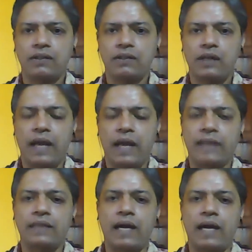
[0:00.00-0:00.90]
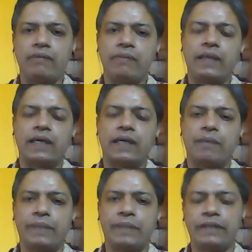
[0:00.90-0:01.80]
and I will make a
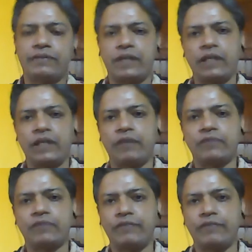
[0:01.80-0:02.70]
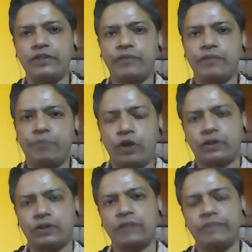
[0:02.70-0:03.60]
comparative study of the definition of plot
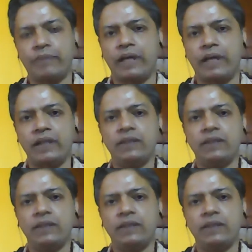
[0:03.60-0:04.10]
given by